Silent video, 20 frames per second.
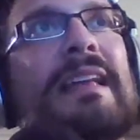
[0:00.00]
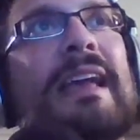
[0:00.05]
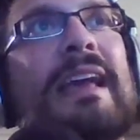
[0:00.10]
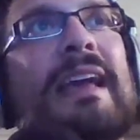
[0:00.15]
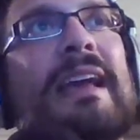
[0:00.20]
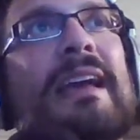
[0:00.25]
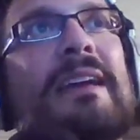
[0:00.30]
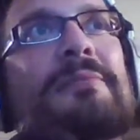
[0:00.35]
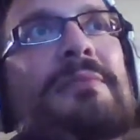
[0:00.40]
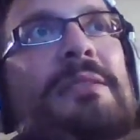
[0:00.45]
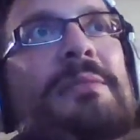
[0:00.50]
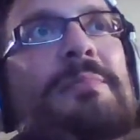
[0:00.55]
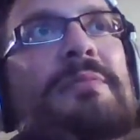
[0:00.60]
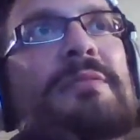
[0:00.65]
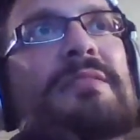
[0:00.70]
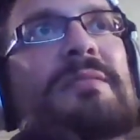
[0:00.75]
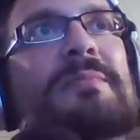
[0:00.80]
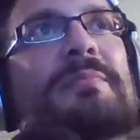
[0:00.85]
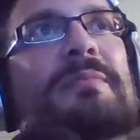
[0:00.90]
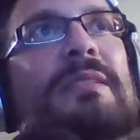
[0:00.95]
Reaper's a
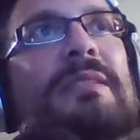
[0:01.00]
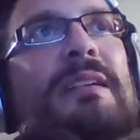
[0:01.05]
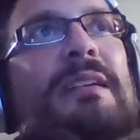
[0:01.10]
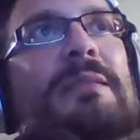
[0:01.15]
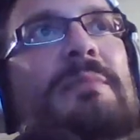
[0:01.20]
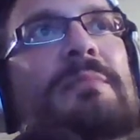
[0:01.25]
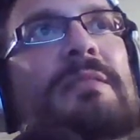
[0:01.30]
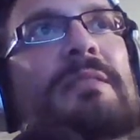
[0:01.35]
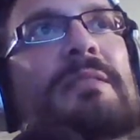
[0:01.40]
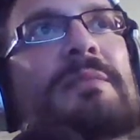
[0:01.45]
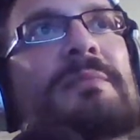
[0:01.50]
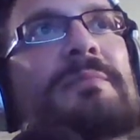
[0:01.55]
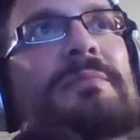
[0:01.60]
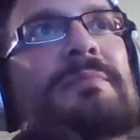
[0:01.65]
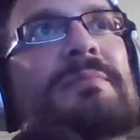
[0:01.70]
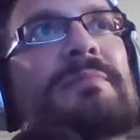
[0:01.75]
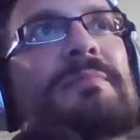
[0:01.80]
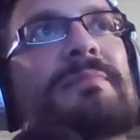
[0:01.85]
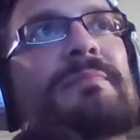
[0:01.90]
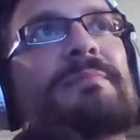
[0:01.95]
problem.
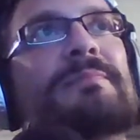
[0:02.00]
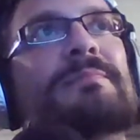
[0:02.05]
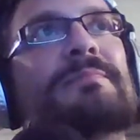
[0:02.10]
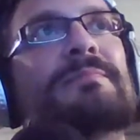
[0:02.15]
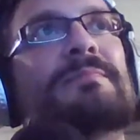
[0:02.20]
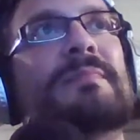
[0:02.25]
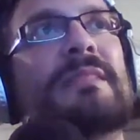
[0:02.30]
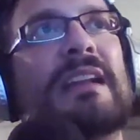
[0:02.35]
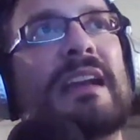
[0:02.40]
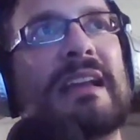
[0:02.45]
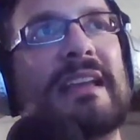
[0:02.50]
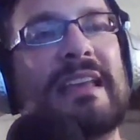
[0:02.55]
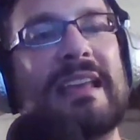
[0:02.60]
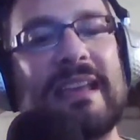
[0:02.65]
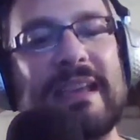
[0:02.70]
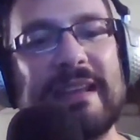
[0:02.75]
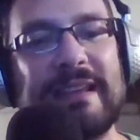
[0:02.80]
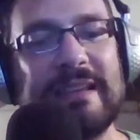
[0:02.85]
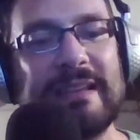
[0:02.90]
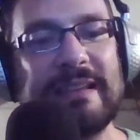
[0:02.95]
I can't.
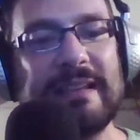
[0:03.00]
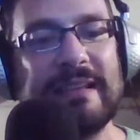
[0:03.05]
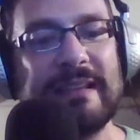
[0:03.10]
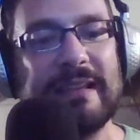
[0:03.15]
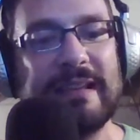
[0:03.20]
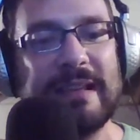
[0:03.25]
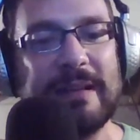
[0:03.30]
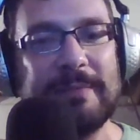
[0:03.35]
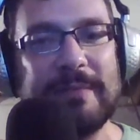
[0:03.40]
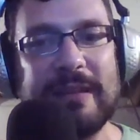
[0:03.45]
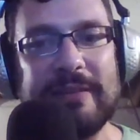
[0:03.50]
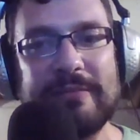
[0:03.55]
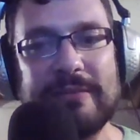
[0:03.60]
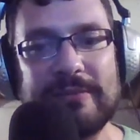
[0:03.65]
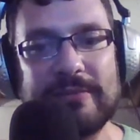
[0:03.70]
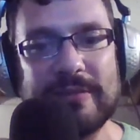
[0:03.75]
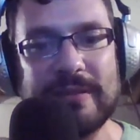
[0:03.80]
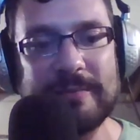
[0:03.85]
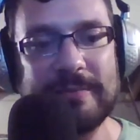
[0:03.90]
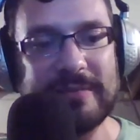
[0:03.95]
I'm having
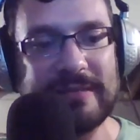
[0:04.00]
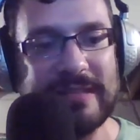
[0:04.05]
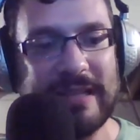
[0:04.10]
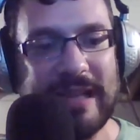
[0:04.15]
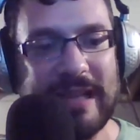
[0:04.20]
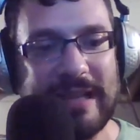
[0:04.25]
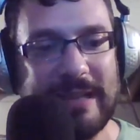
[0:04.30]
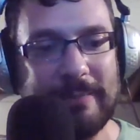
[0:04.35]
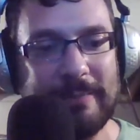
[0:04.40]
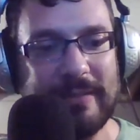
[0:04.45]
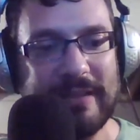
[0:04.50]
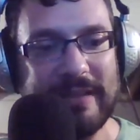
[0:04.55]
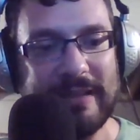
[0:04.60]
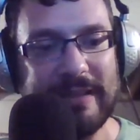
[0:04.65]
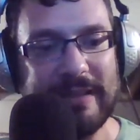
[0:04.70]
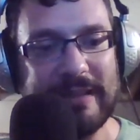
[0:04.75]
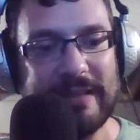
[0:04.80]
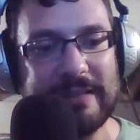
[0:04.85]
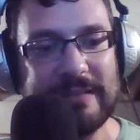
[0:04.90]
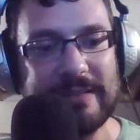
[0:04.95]
trouble typing
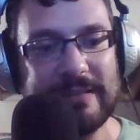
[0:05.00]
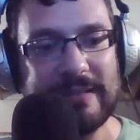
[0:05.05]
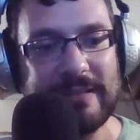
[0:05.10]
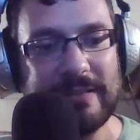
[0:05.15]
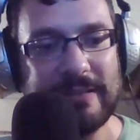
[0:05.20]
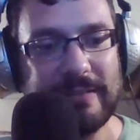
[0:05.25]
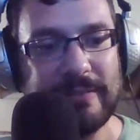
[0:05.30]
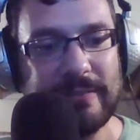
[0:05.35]
into.